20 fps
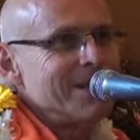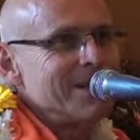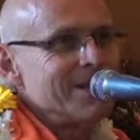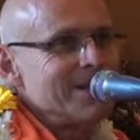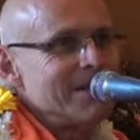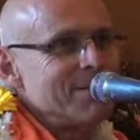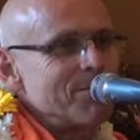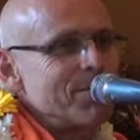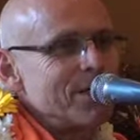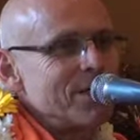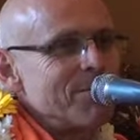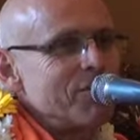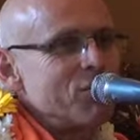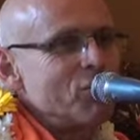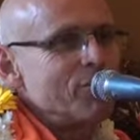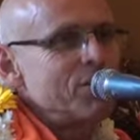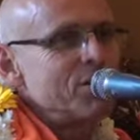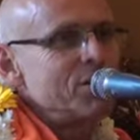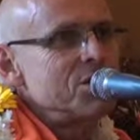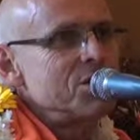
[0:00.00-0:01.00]
have
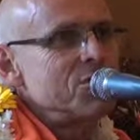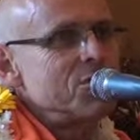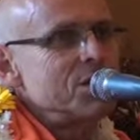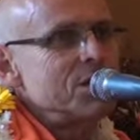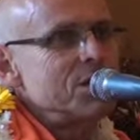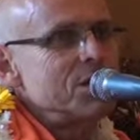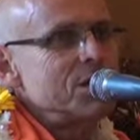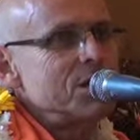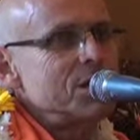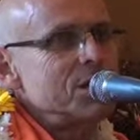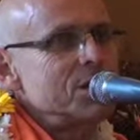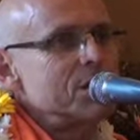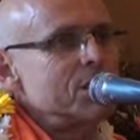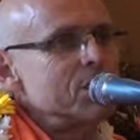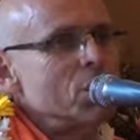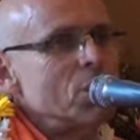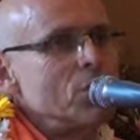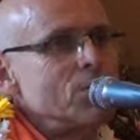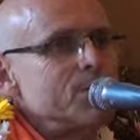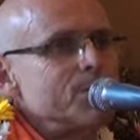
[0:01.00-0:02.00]
all been doing this.
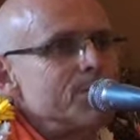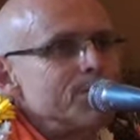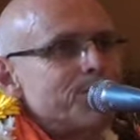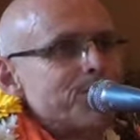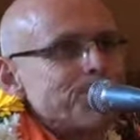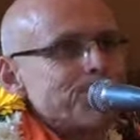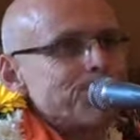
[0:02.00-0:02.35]
No.